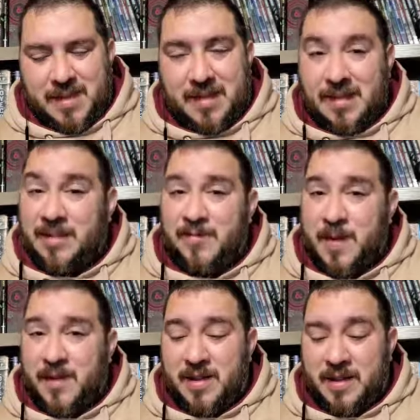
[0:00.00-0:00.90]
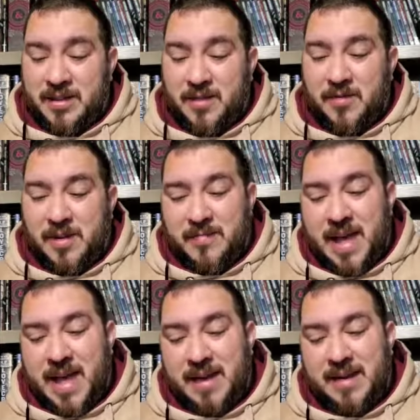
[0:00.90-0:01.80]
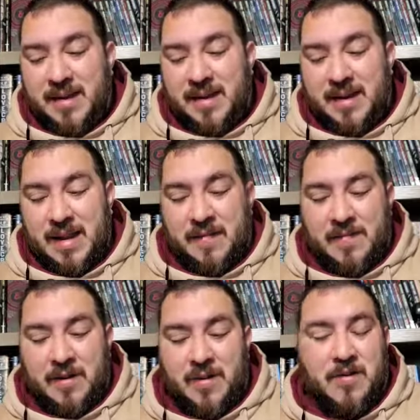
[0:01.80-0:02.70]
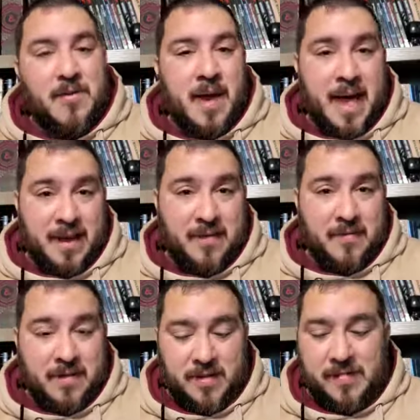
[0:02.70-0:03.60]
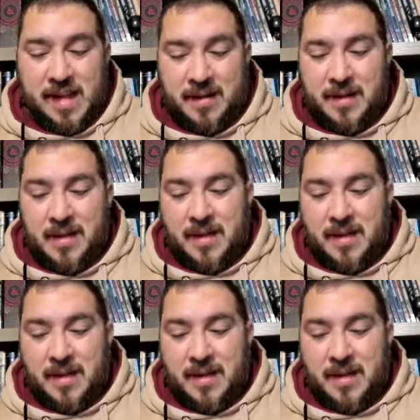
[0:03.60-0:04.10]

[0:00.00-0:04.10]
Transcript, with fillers: this spell is only bad if you don't go at it with a plan.